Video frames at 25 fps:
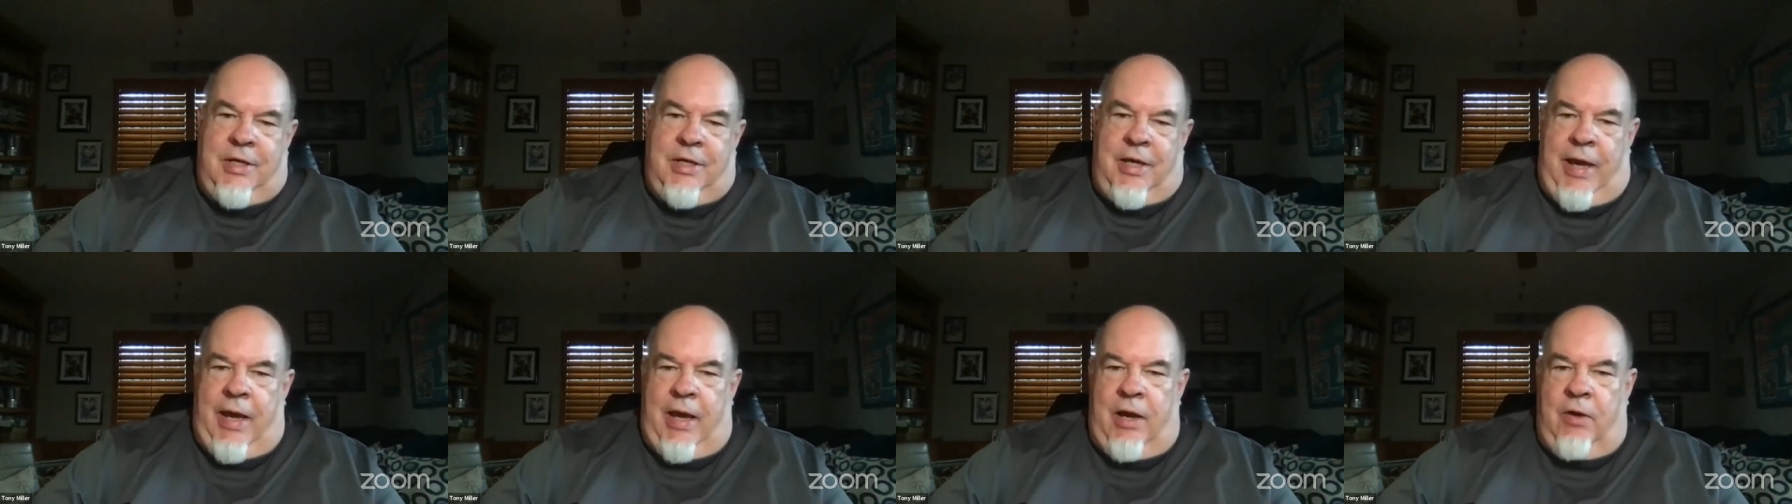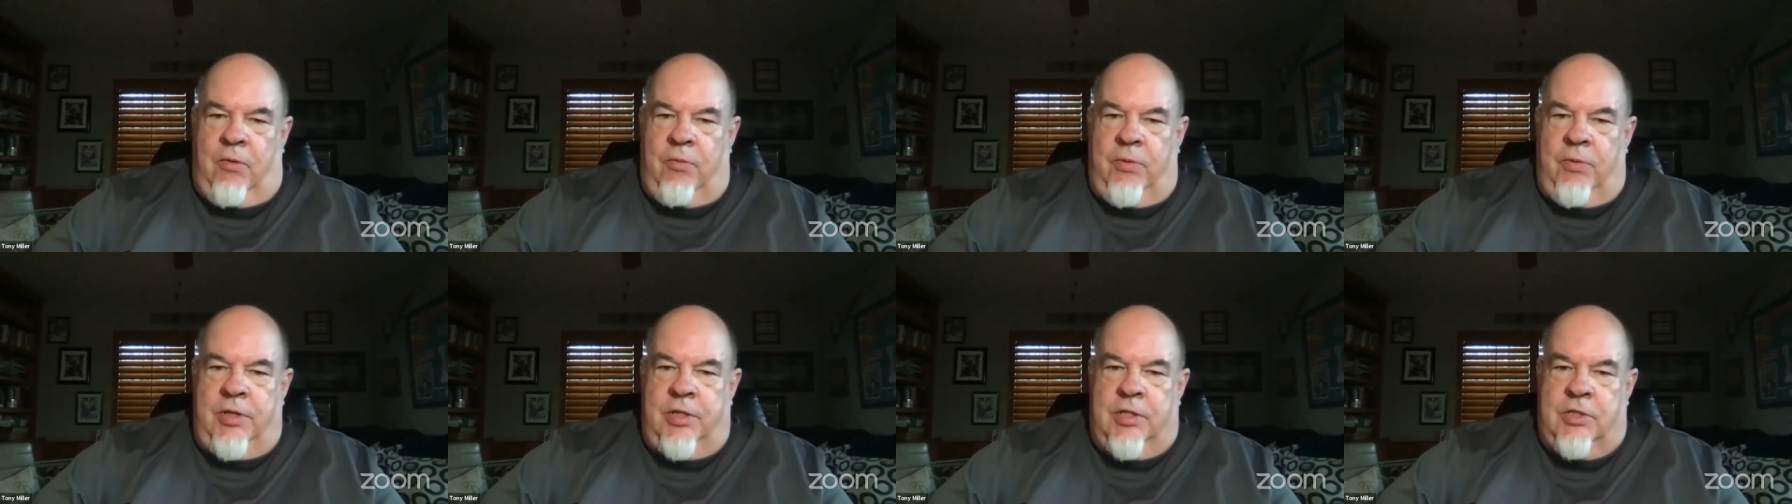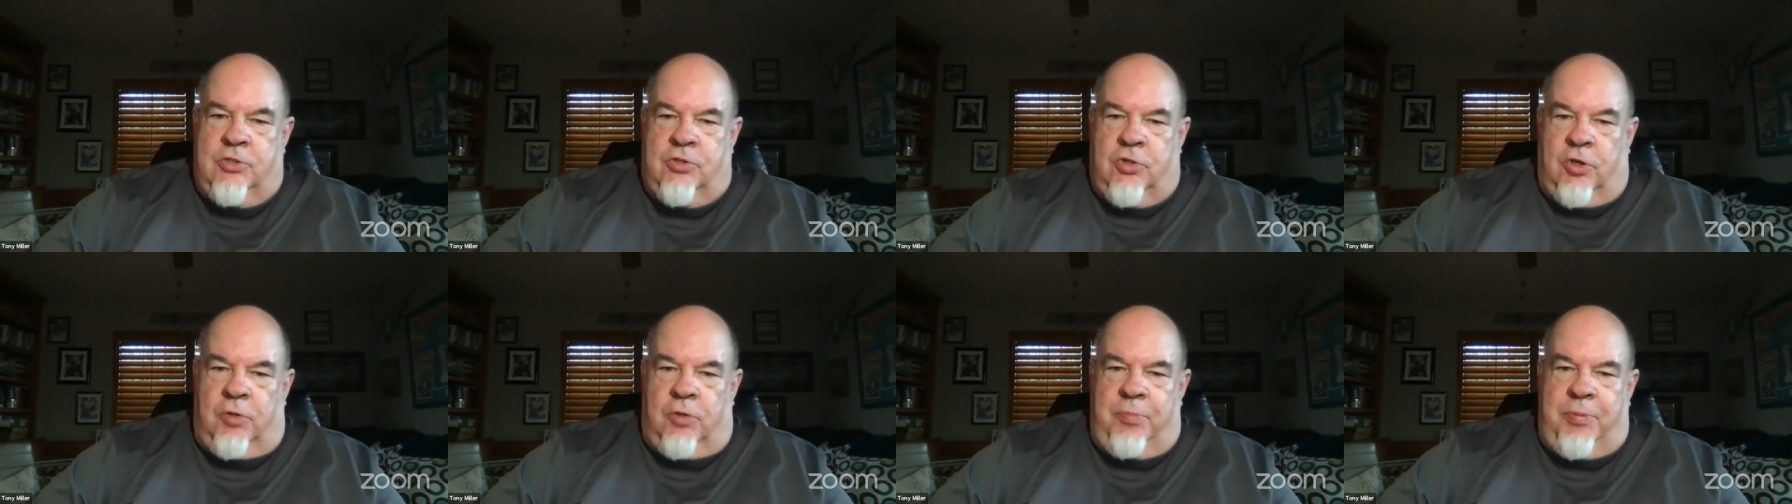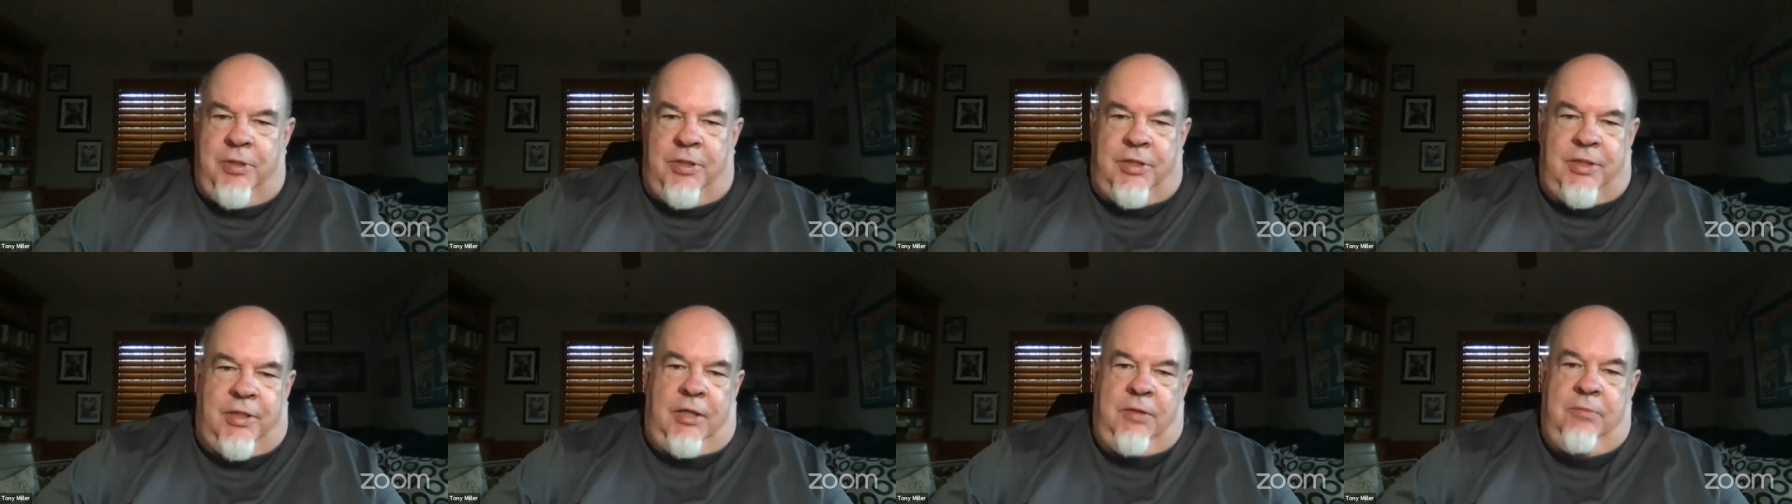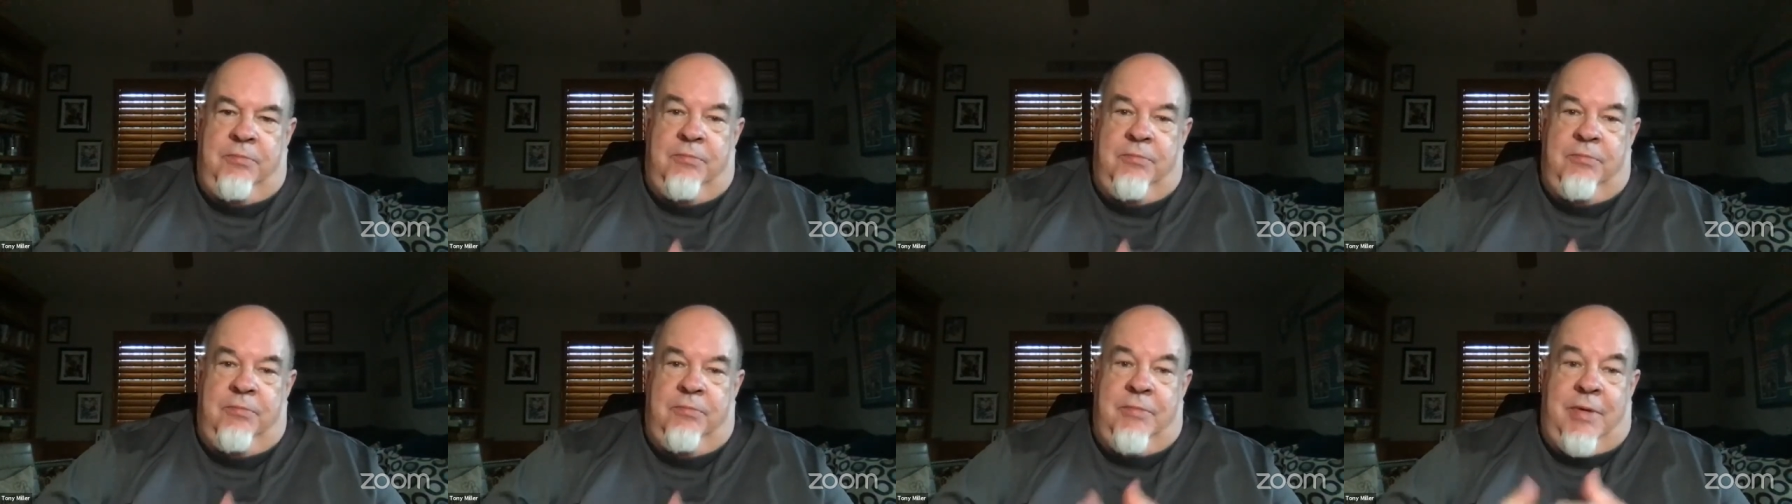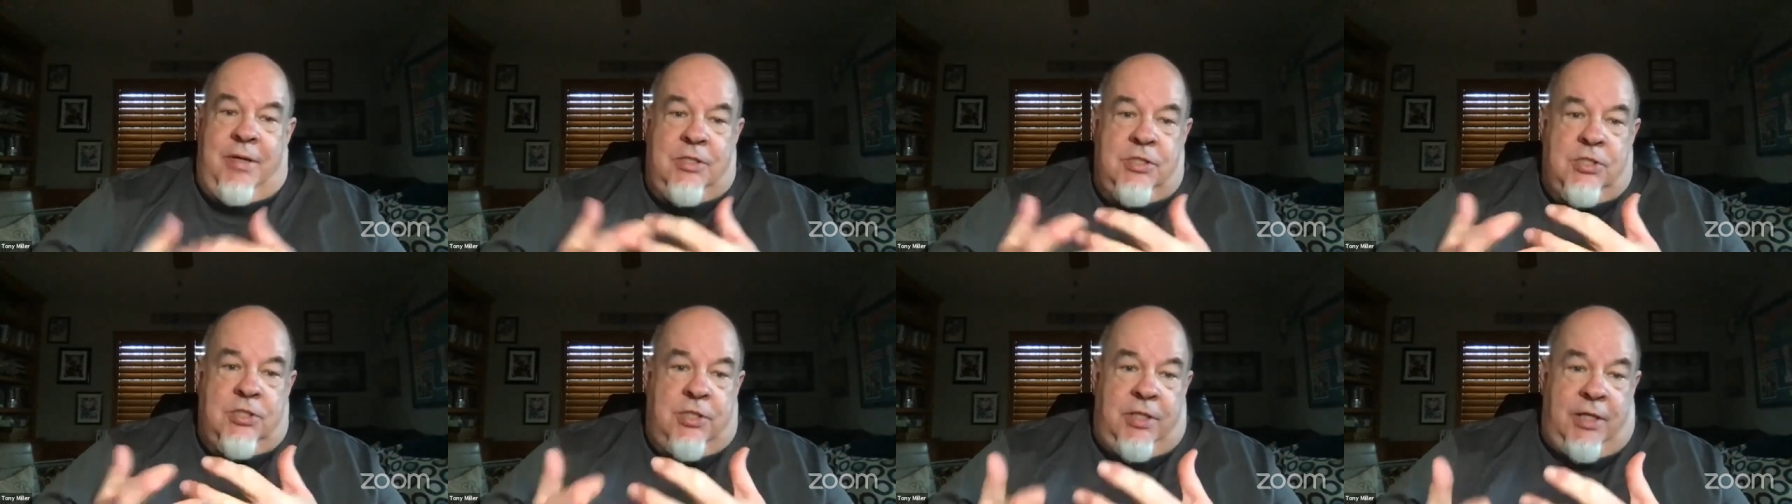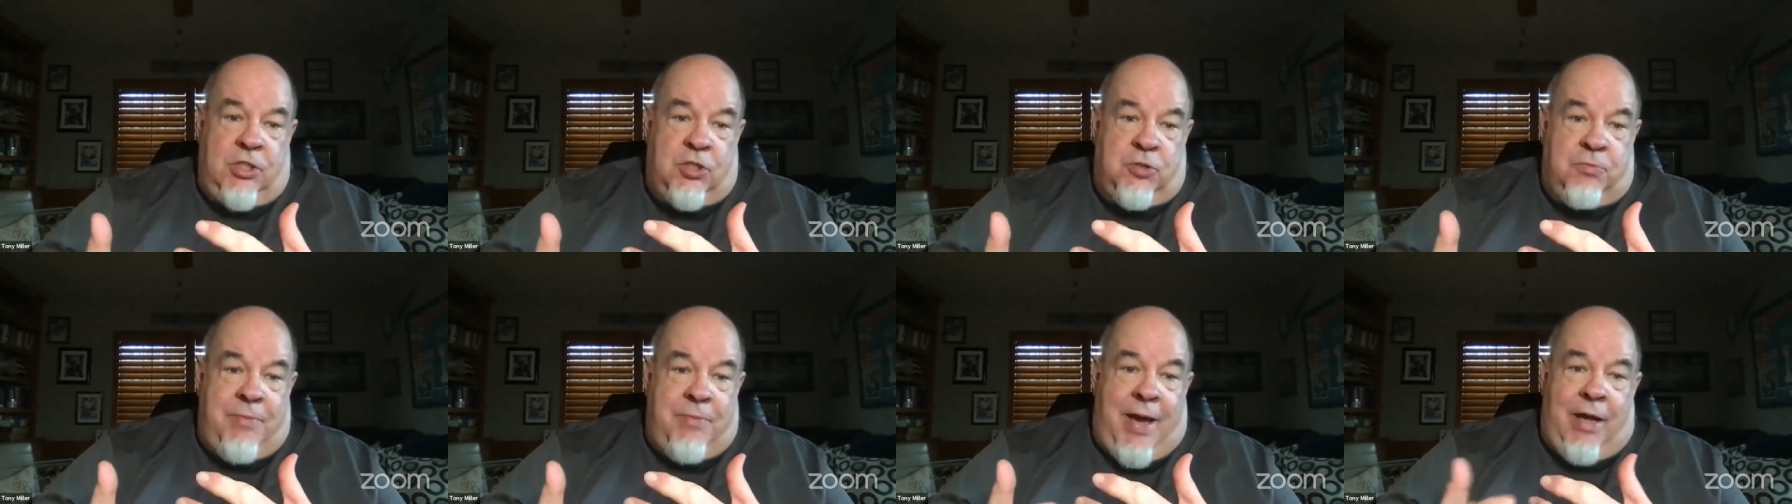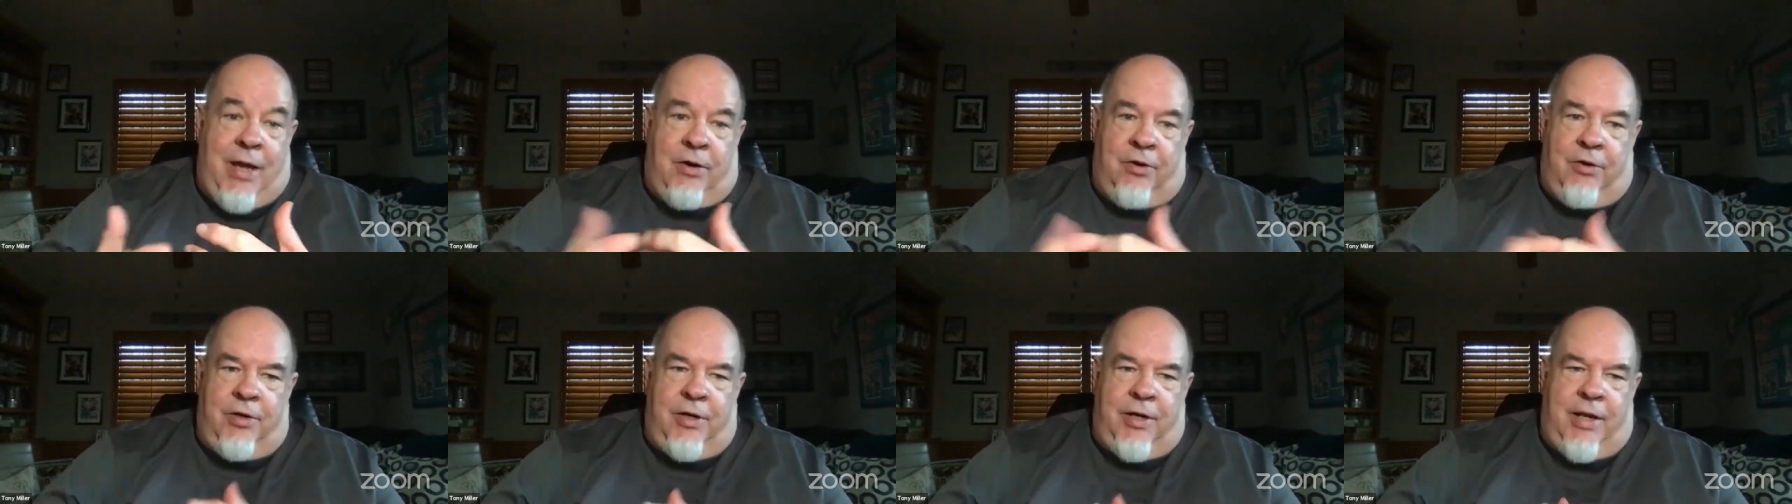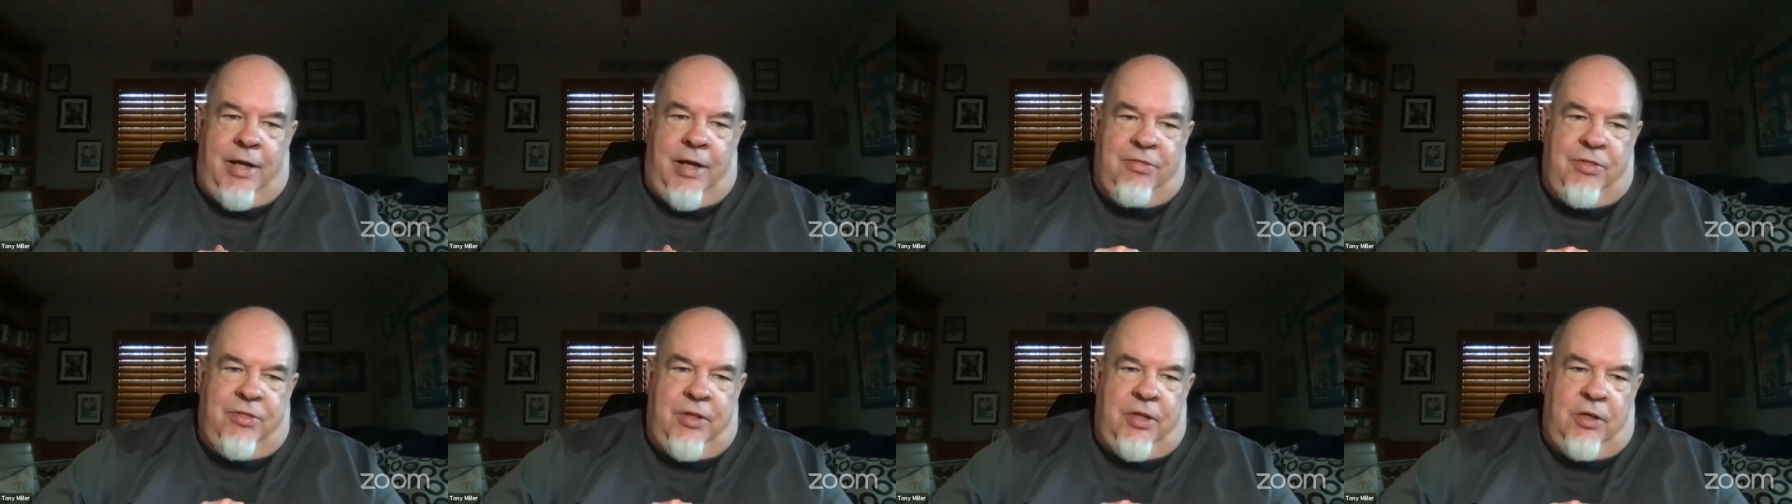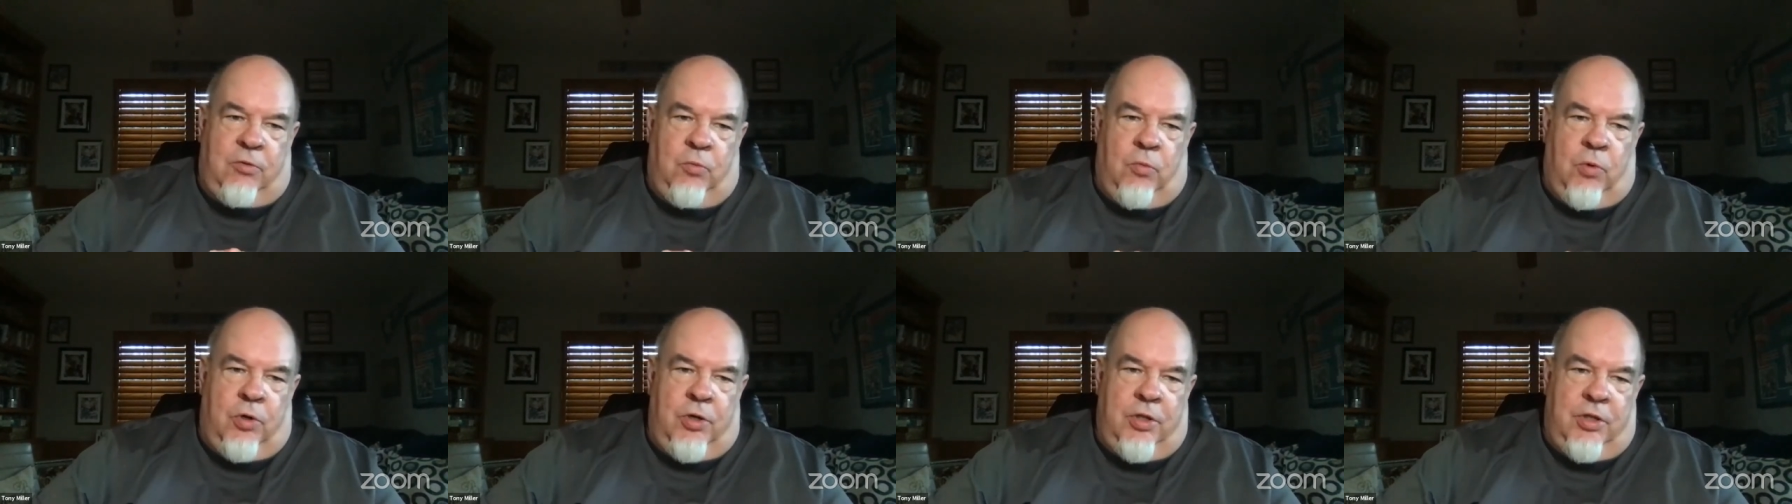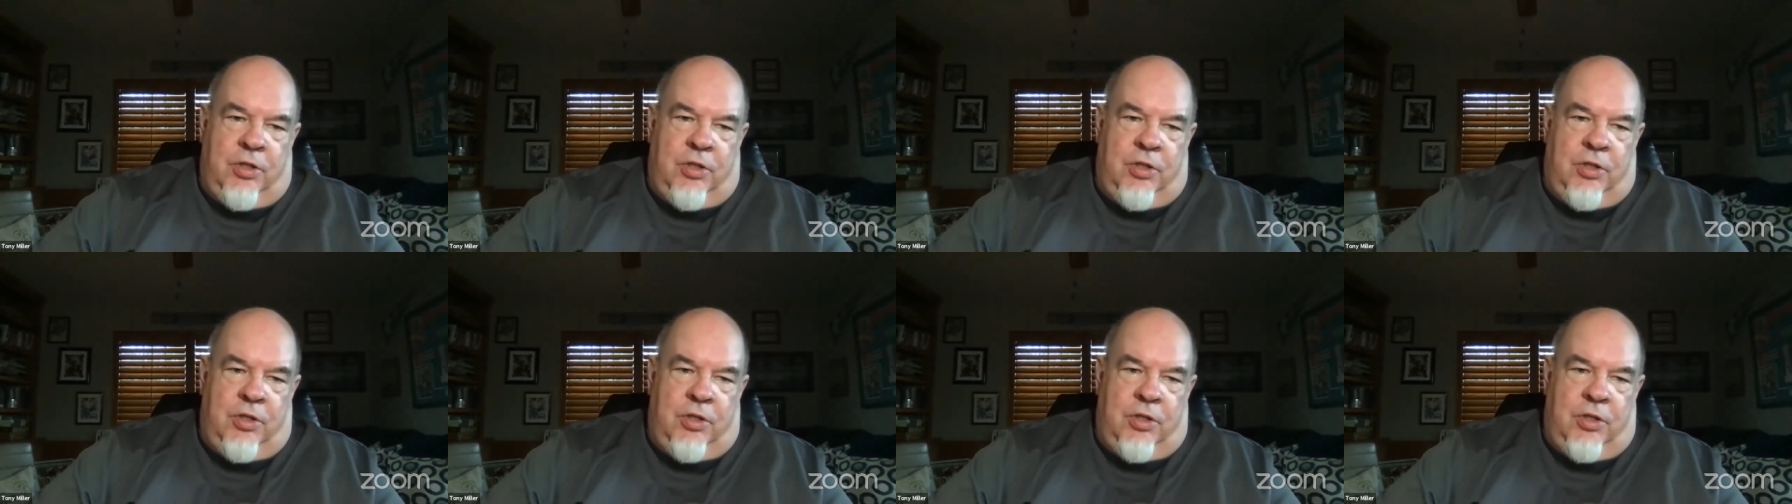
How we interpret things things matter. And I think one of